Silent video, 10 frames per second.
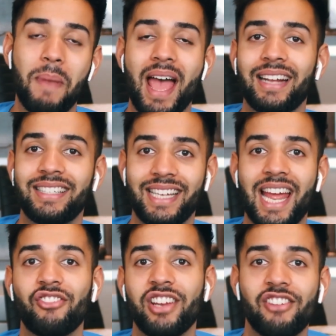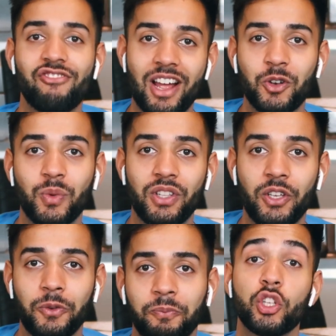bag to carry it around with
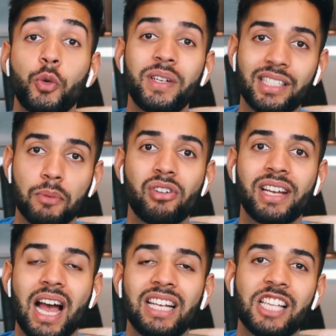you. So in summary, guys,